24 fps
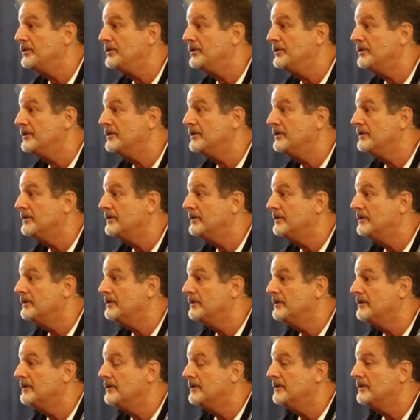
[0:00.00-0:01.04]

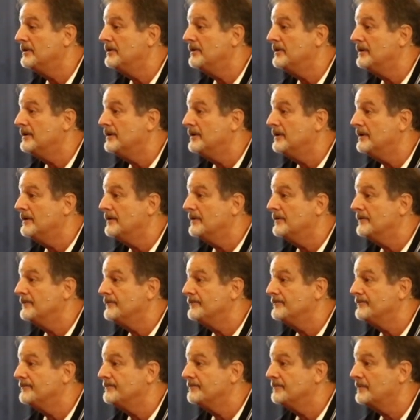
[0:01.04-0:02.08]

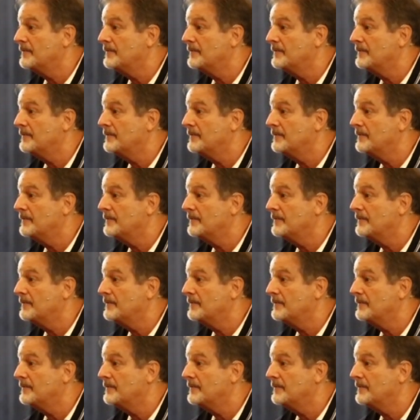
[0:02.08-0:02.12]
(silence)